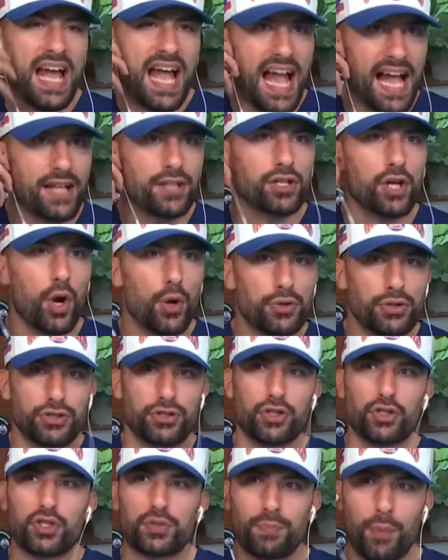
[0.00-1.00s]
Head
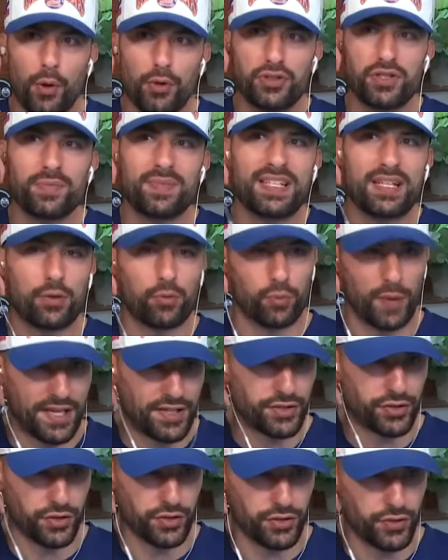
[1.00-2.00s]
coaches are supposed to be
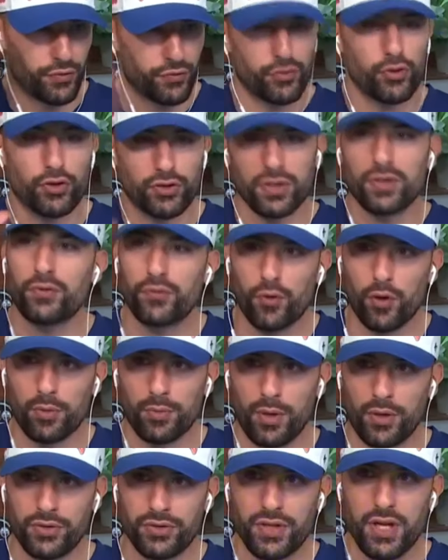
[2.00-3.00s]
erasers, first and
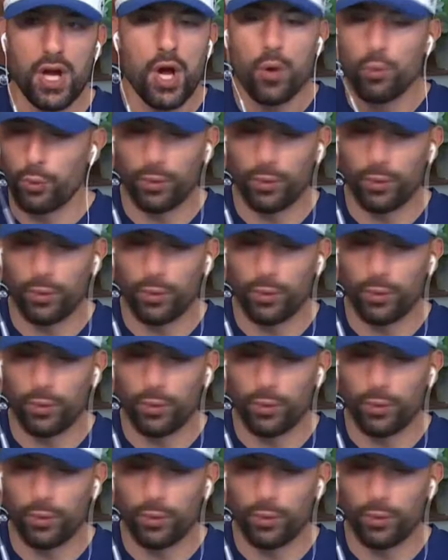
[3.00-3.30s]
foremost.